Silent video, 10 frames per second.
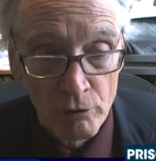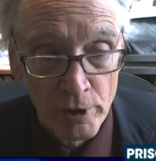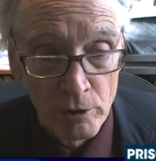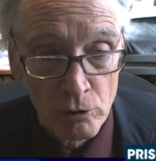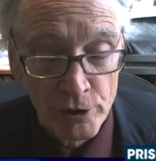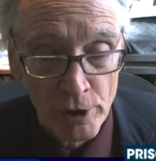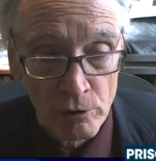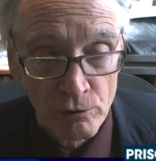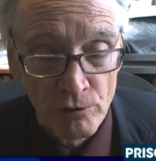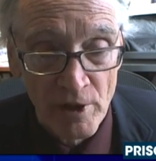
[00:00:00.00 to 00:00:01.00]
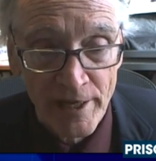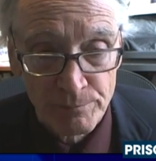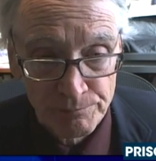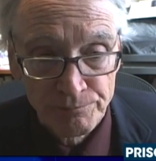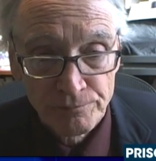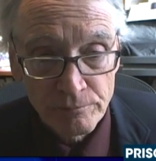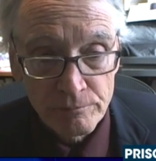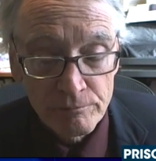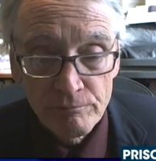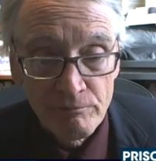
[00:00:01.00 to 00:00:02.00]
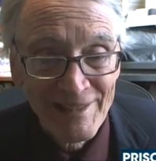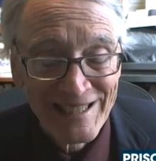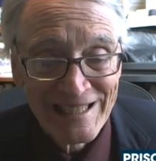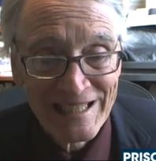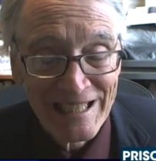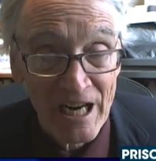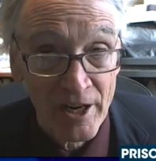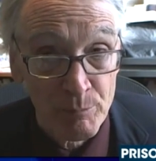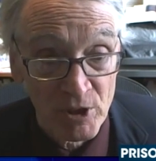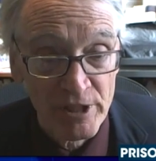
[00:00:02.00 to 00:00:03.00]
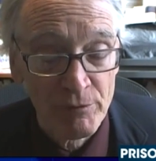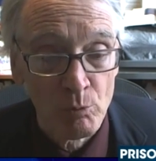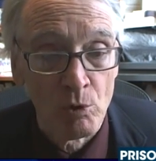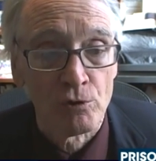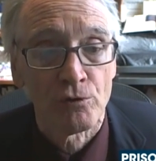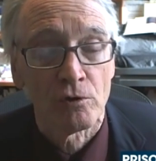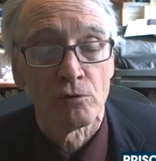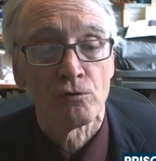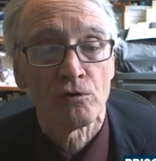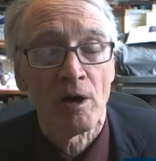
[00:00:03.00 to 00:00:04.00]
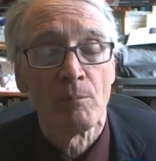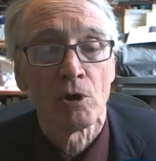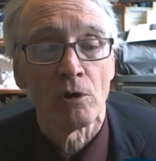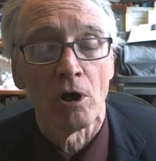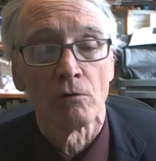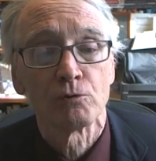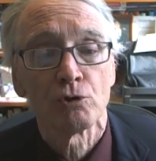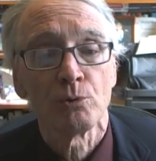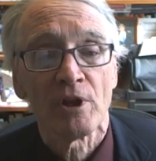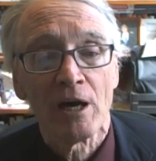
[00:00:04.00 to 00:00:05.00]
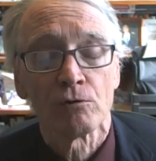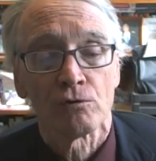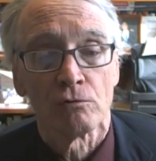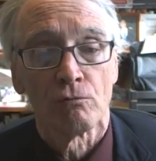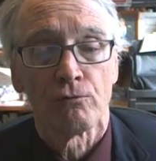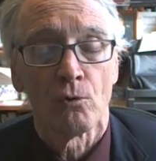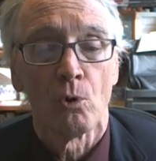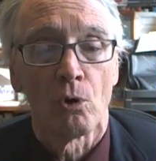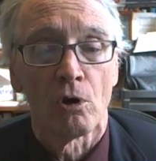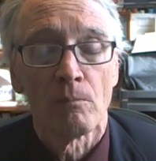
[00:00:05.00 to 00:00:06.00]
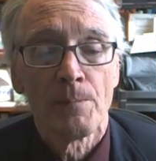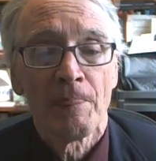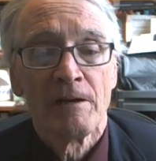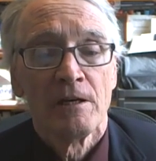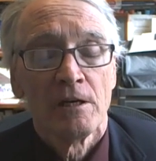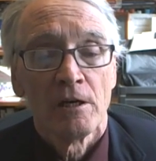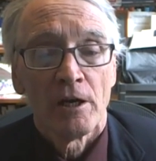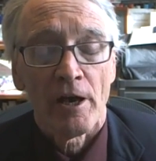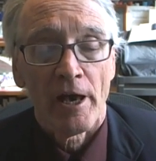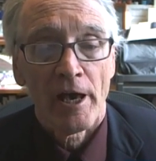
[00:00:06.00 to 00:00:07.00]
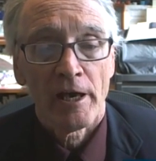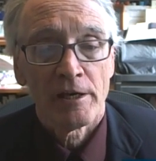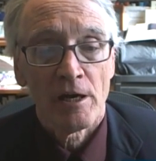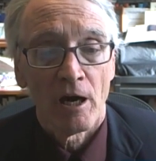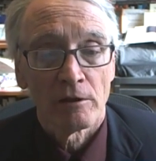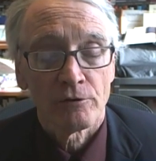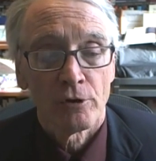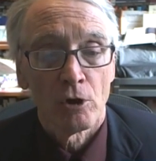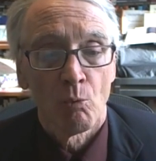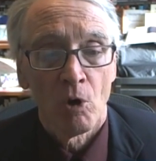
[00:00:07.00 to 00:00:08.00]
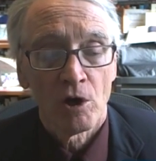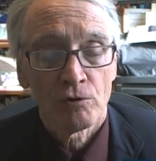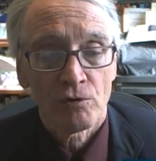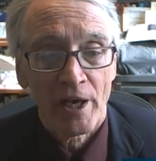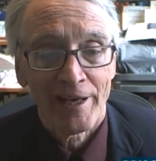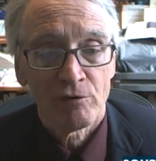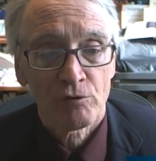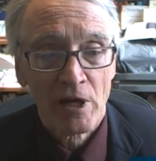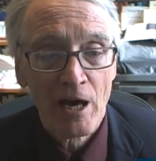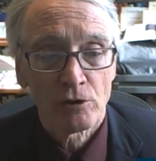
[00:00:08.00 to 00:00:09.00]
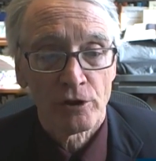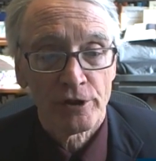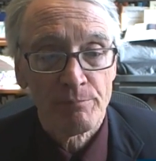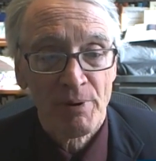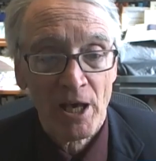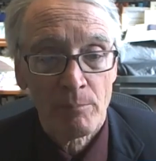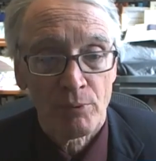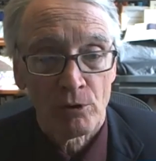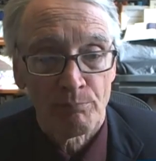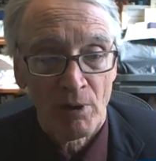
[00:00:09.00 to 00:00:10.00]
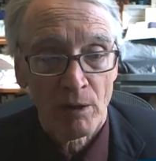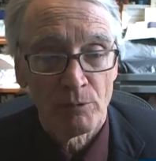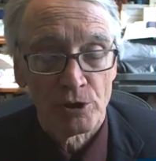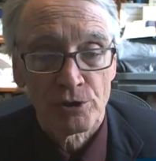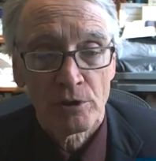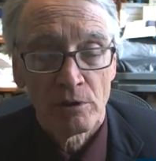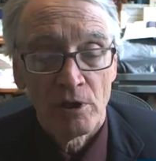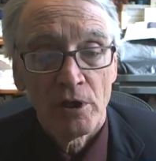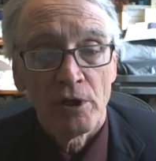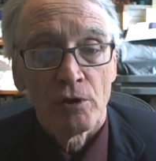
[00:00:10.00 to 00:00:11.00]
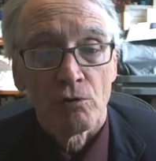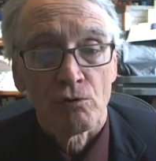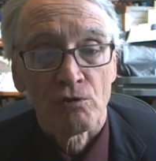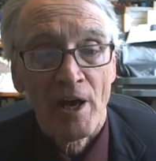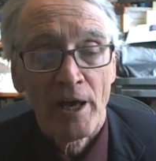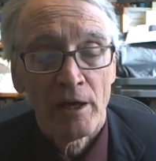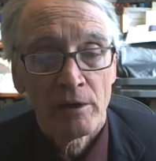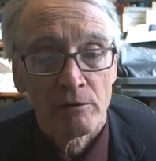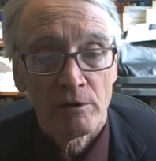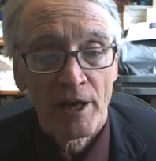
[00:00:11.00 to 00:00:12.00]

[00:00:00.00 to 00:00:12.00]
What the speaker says: critical here is that I believe it was the summer of 2004, there was a scholarly paper published saying